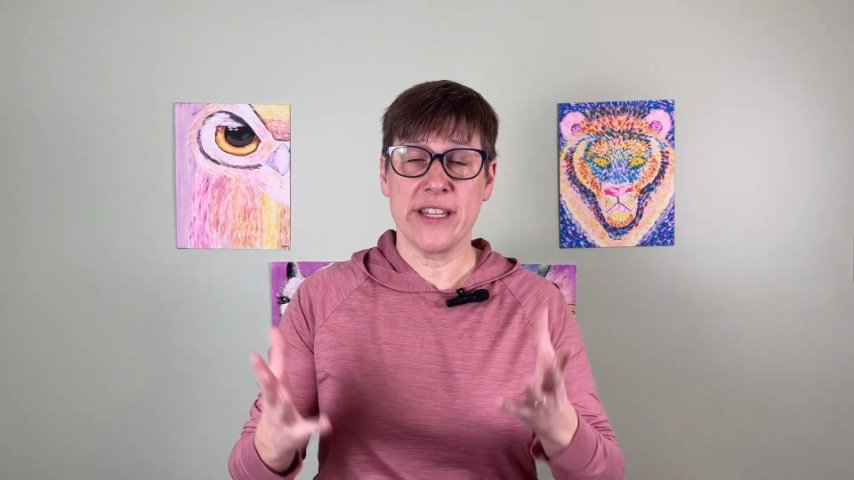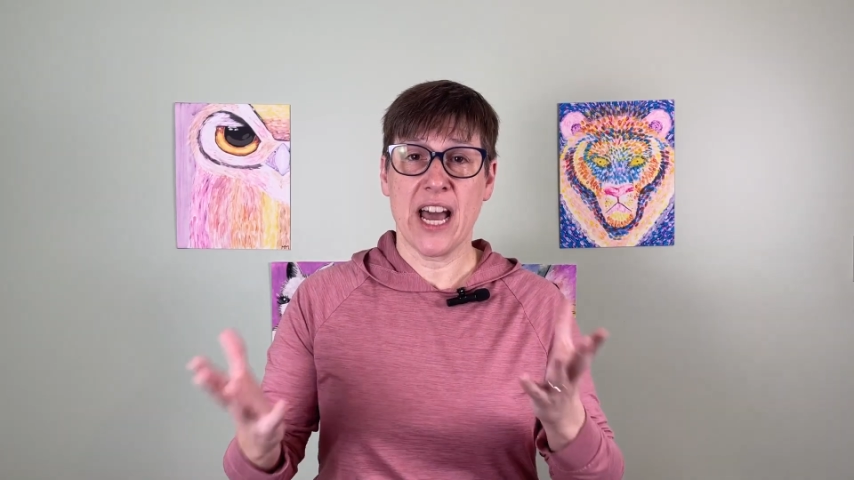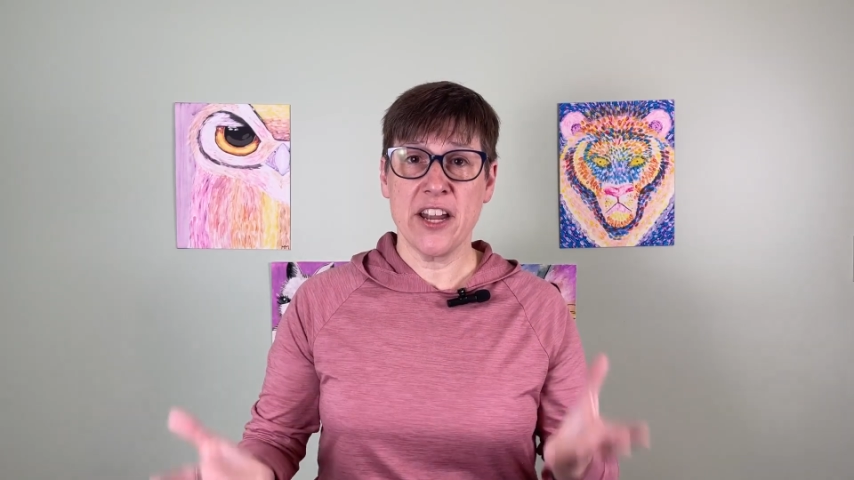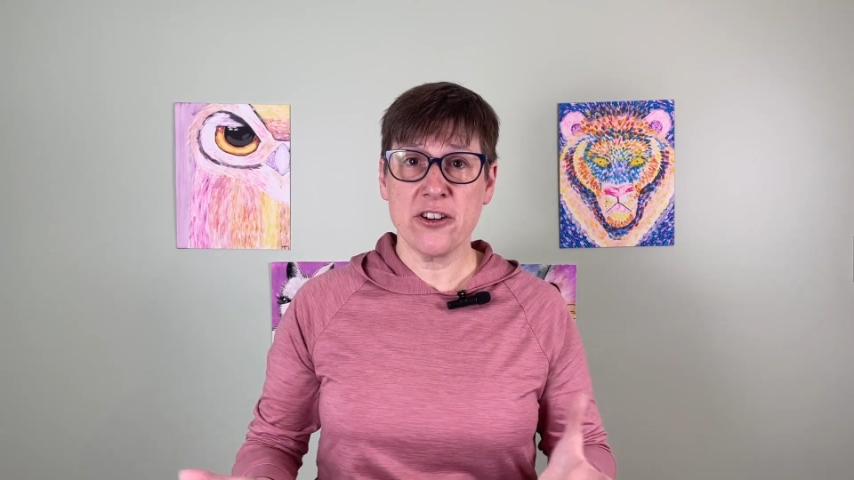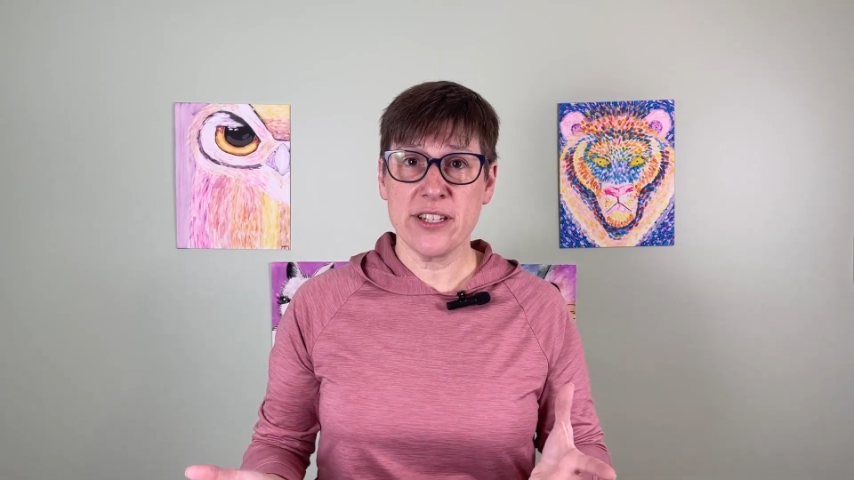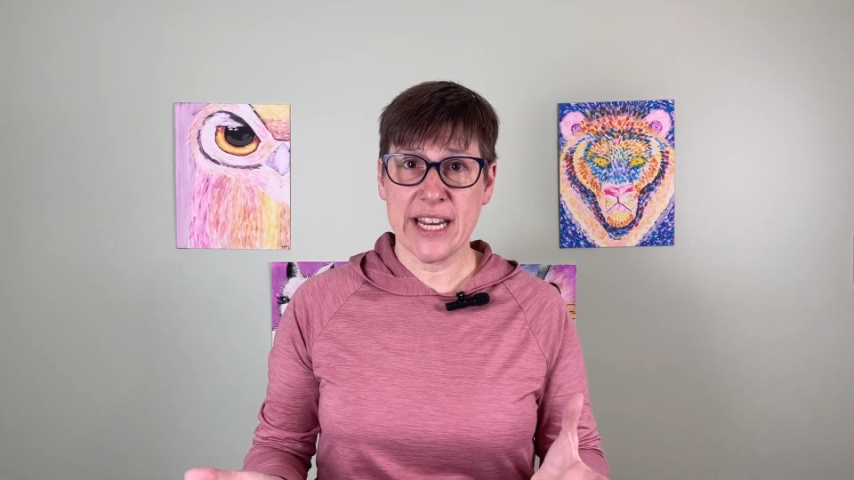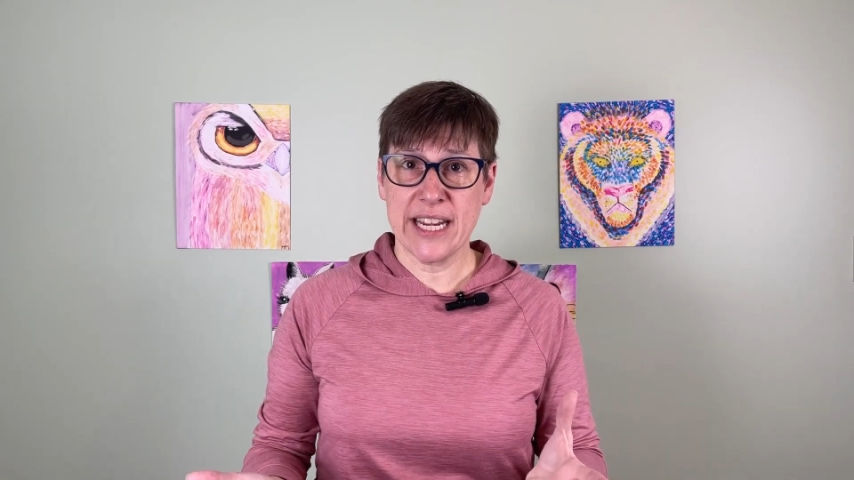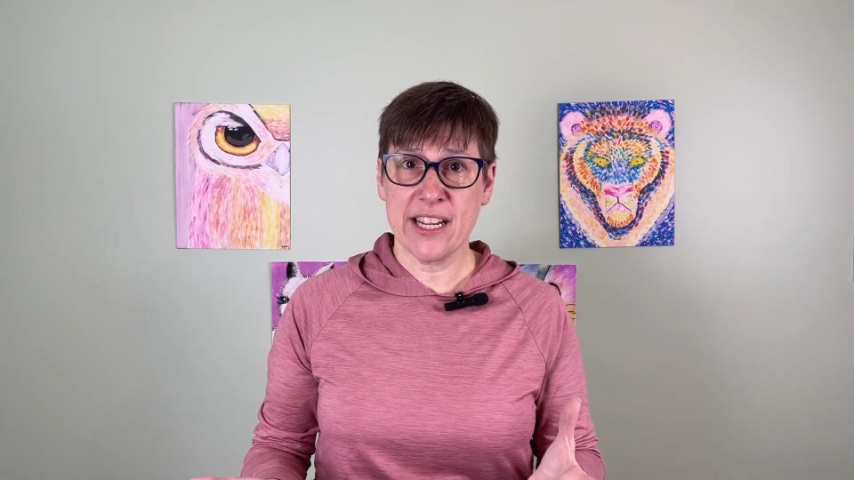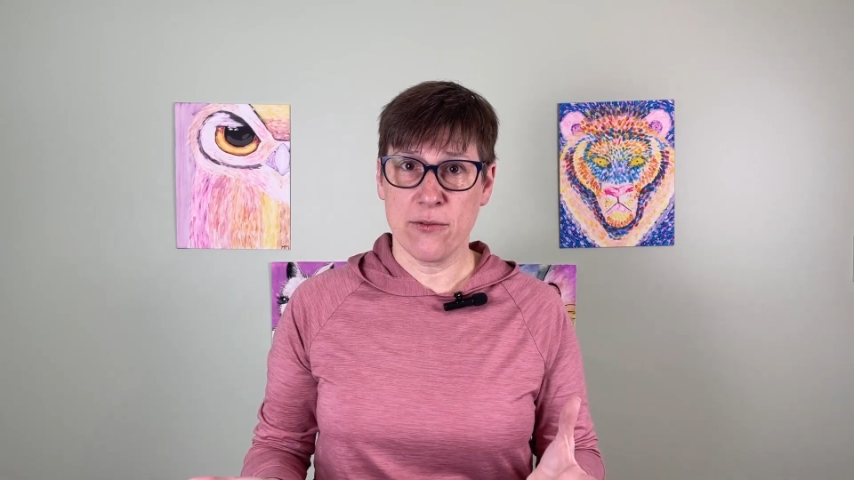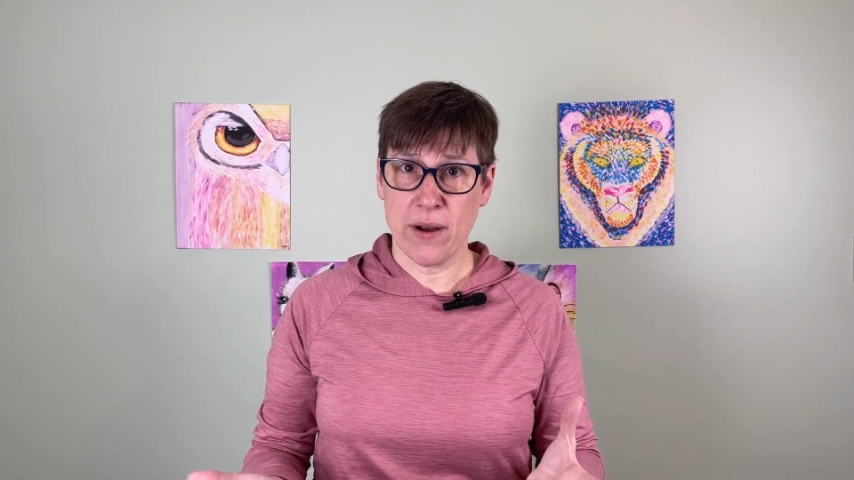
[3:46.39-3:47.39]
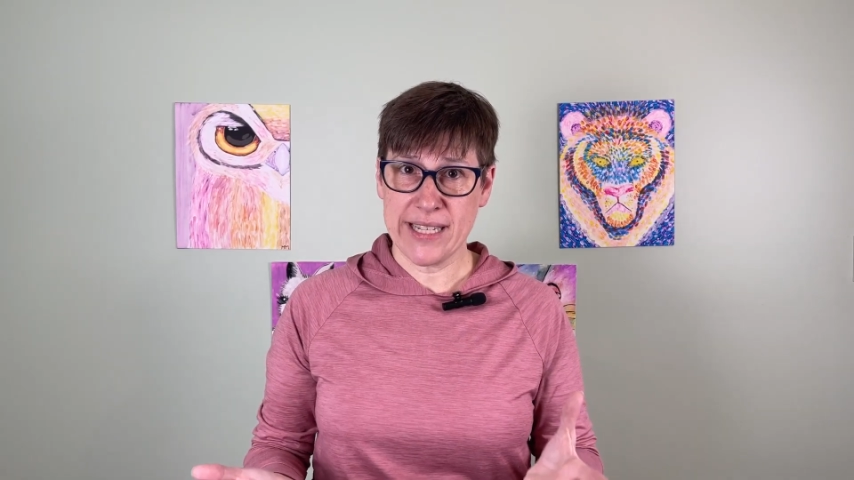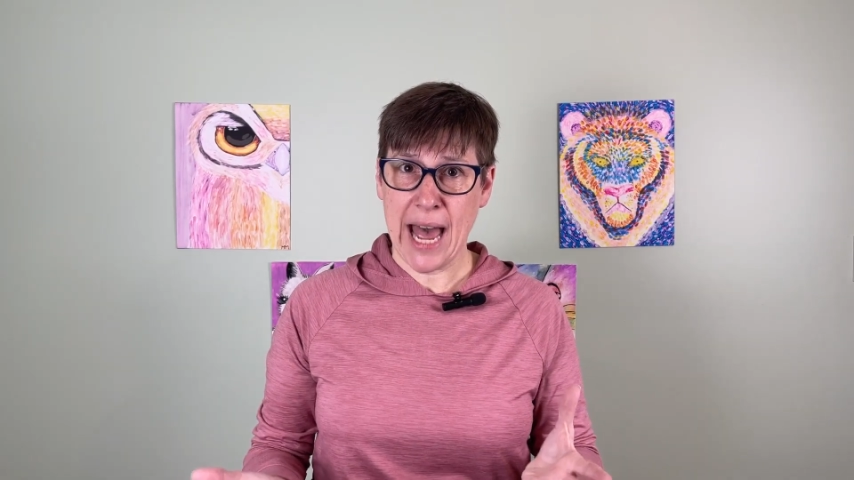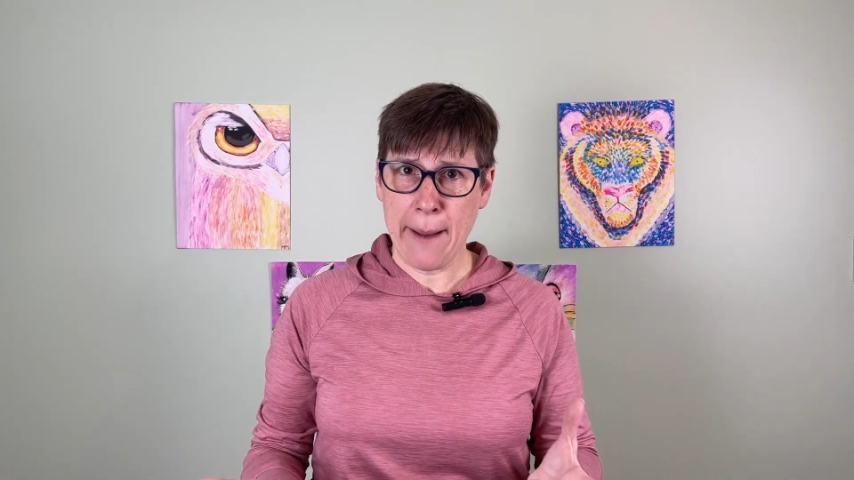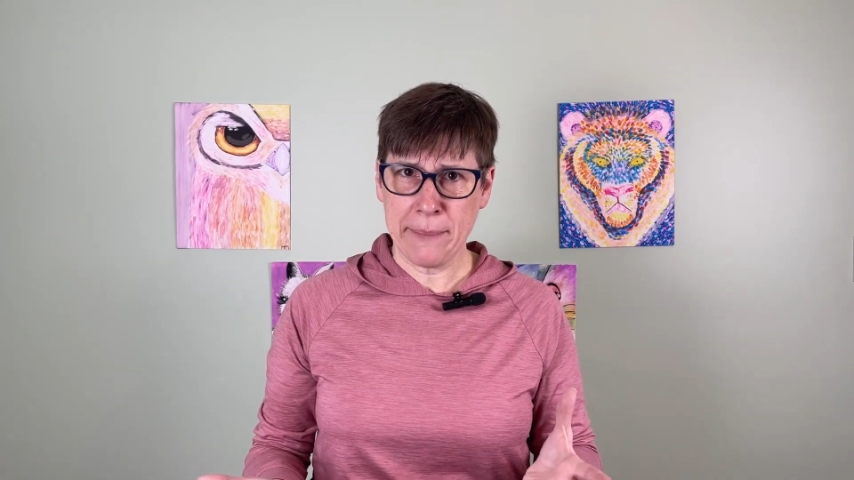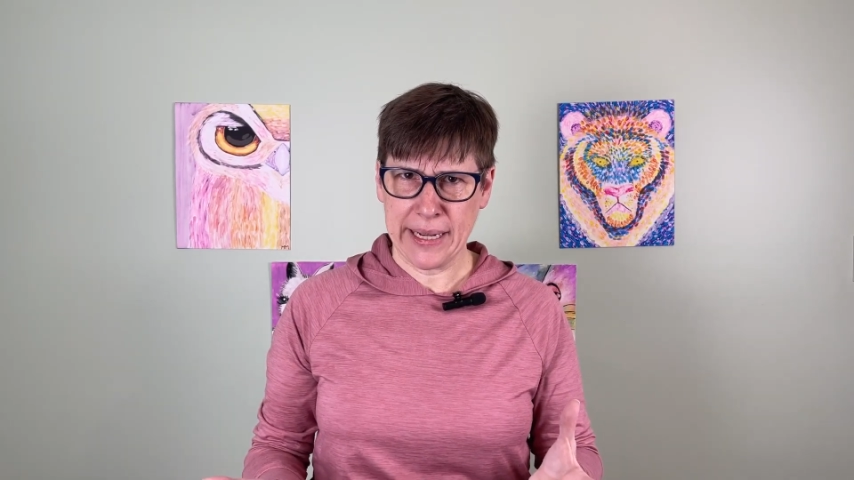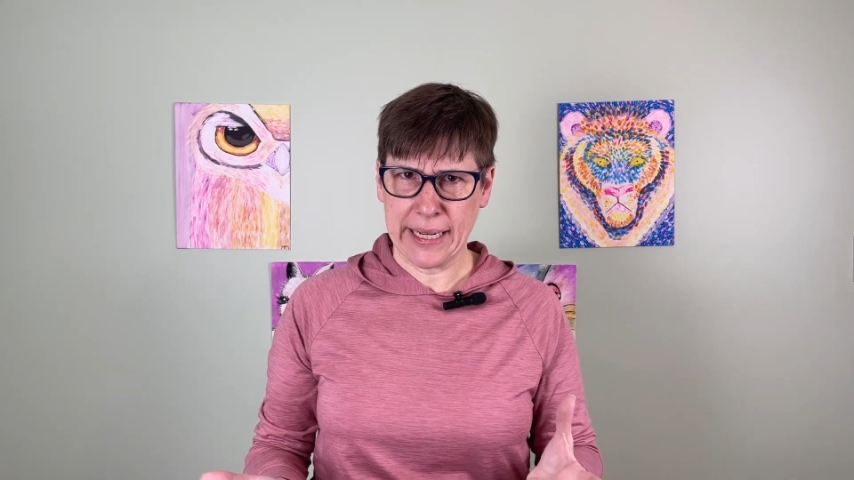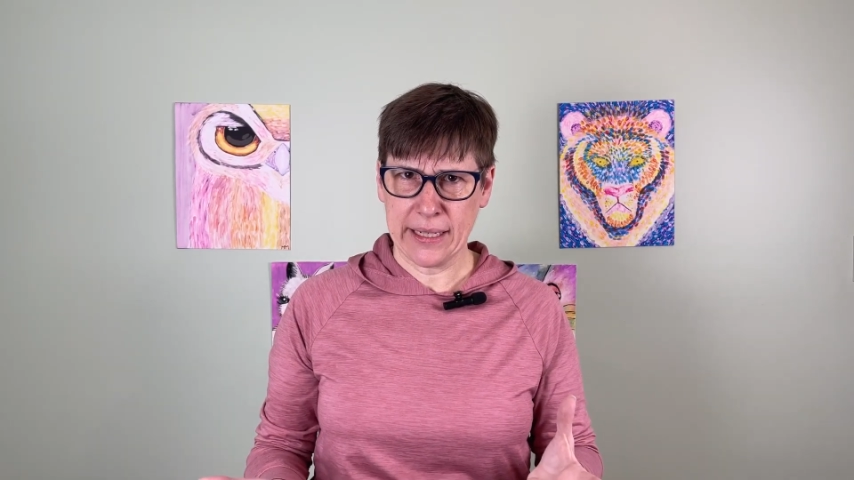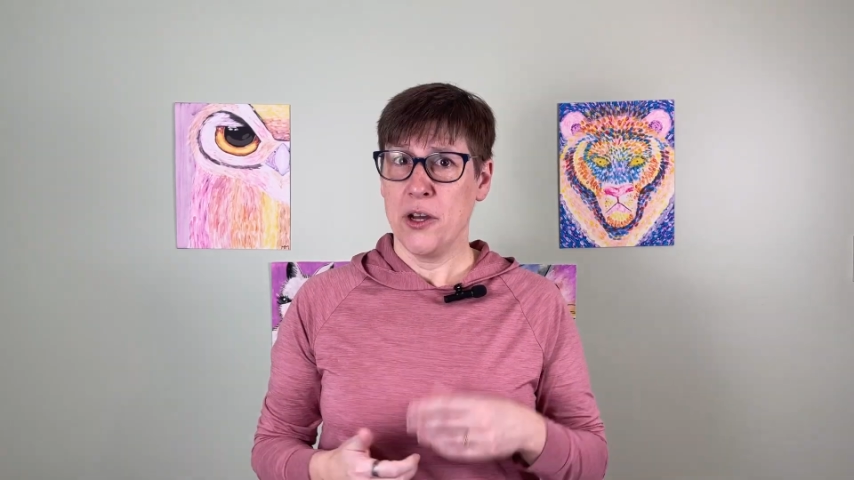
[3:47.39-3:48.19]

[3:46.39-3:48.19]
the understanding of what's happening.